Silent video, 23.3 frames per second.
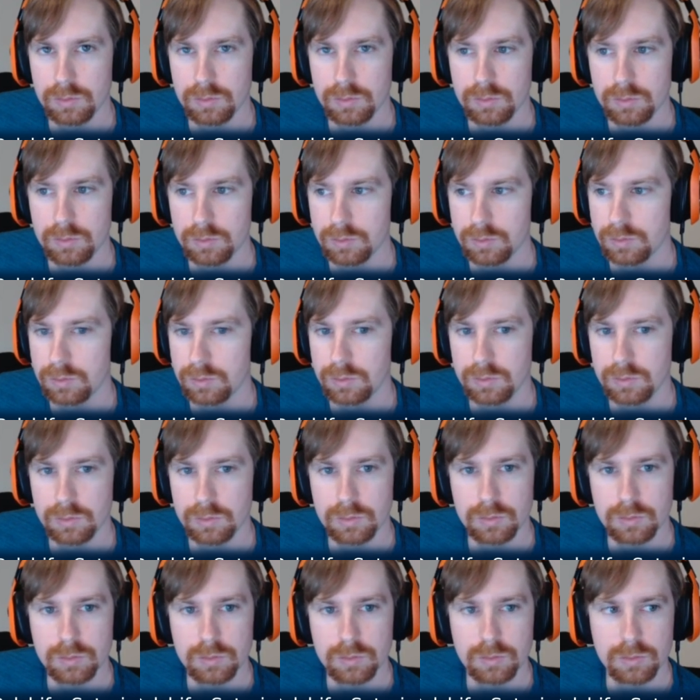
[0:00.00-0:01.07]

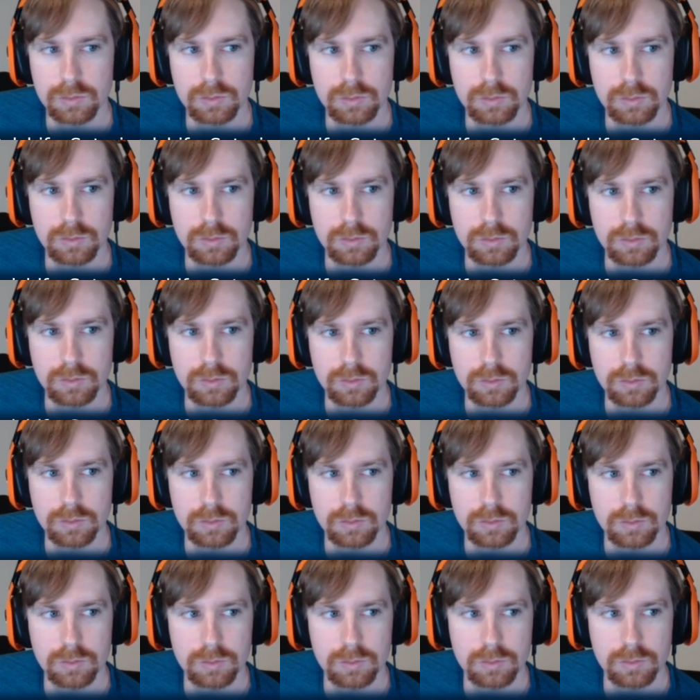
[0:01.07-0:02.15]

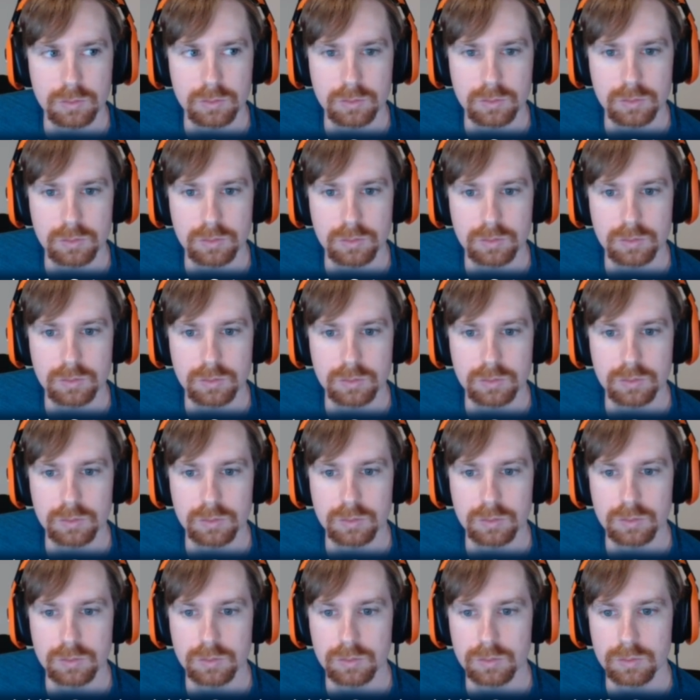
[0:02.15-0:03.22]

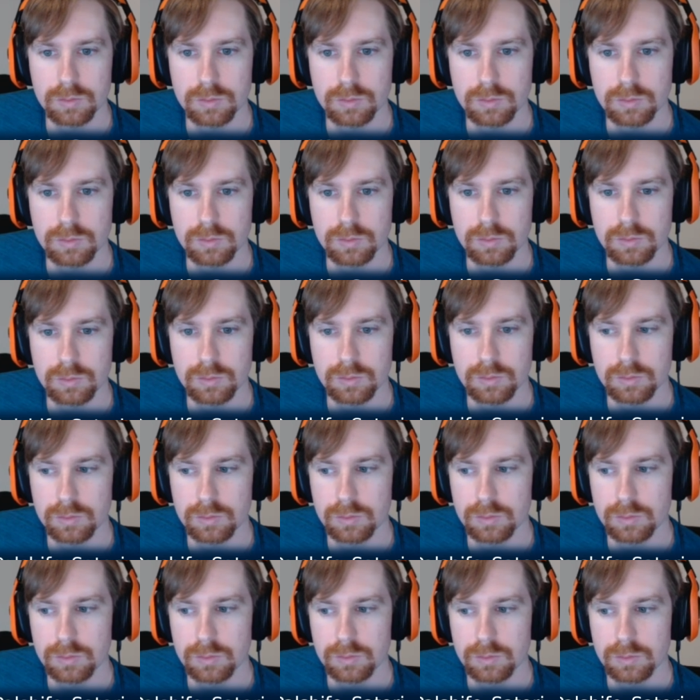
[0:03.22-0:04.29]

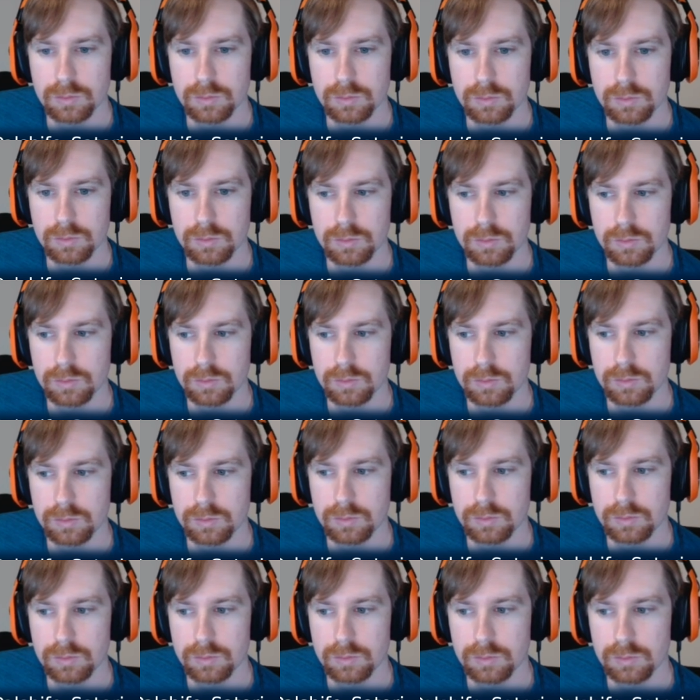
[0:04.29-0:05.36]

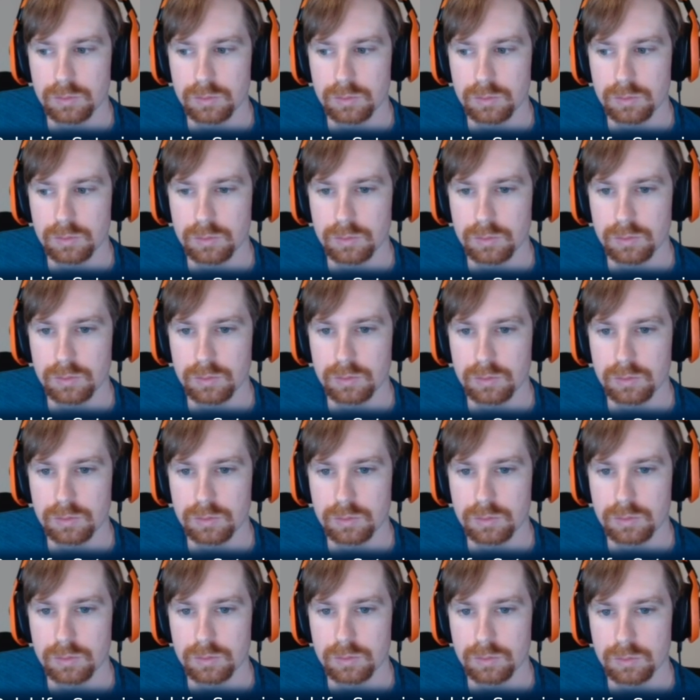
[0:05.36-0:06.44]

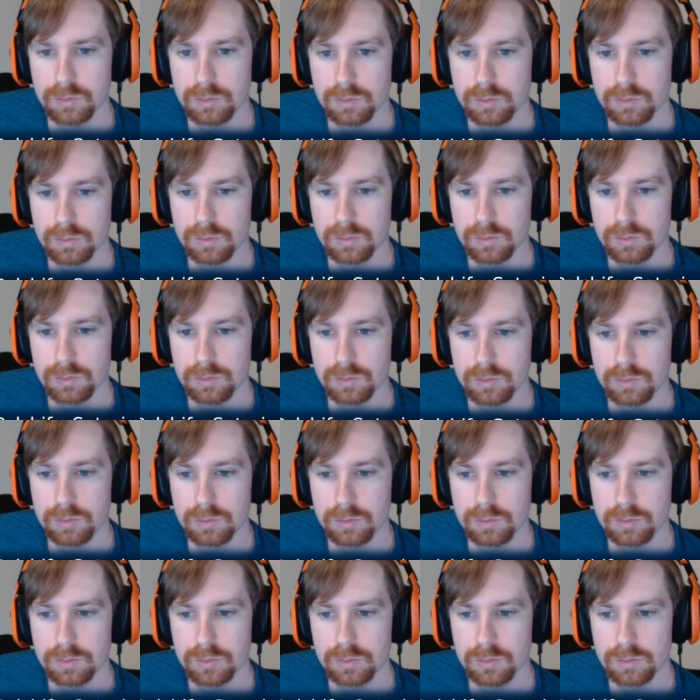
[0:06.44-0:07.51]

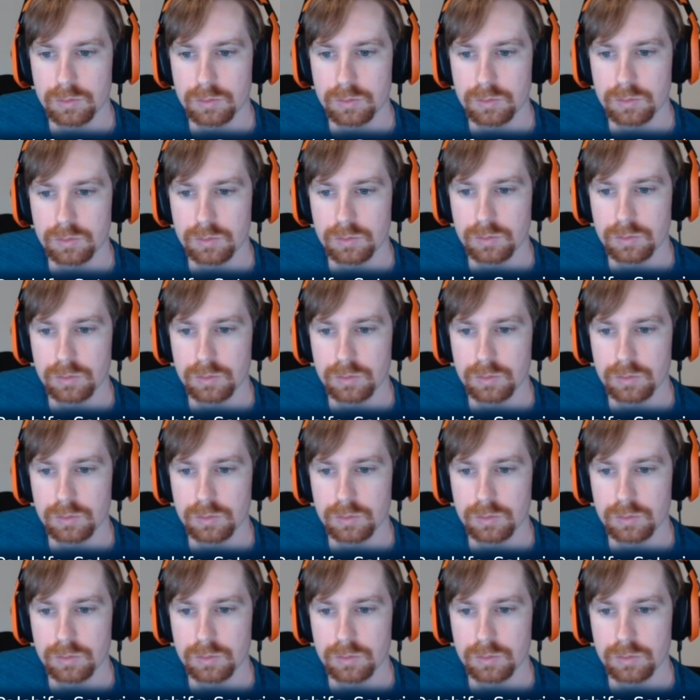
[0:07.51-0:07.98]
The person shown says nothing.